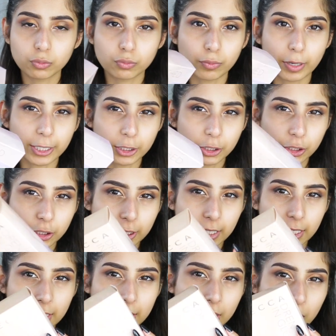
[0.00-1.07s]
Drenched
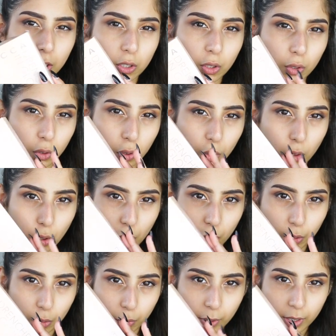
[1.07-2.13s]
in
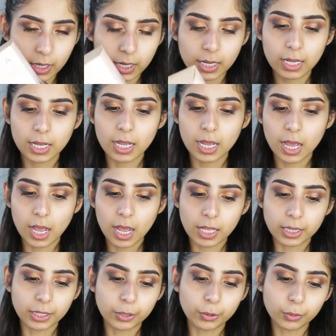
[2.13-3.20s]
Glow
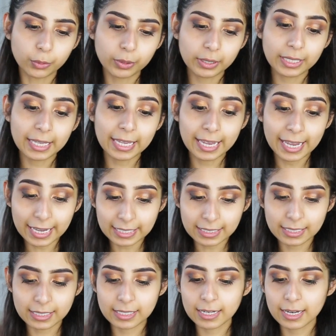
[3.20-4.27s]
little
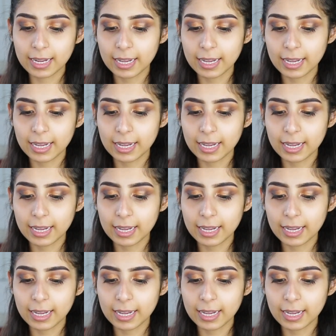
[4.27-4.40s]
kit